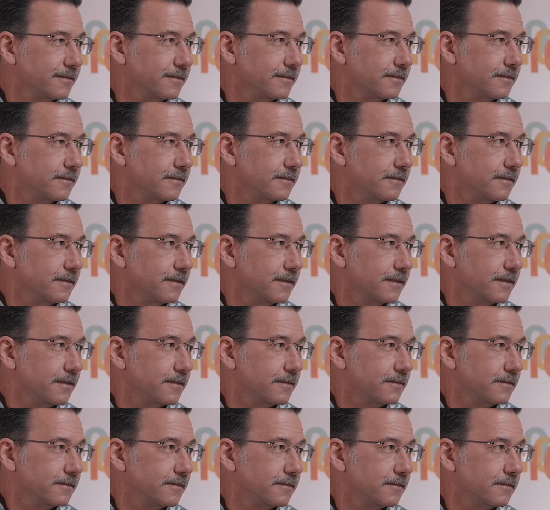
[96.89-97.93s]

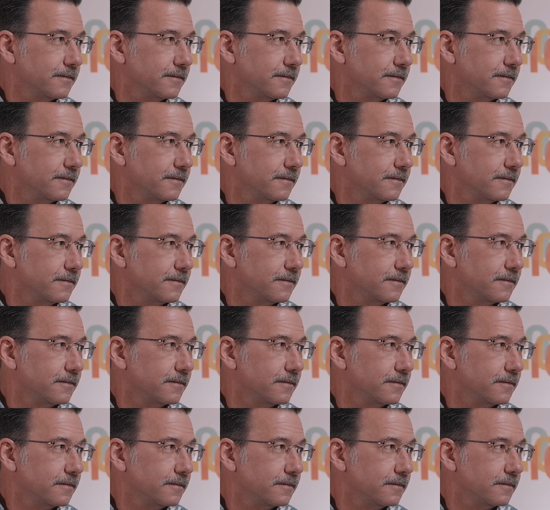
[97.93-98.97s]

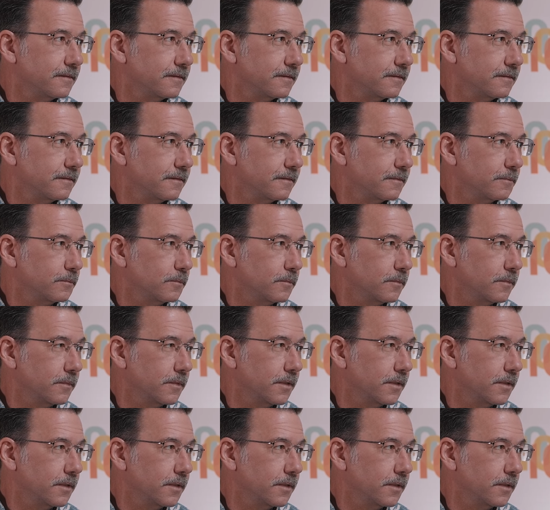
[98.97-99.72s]
No words are spoken by the person on screen.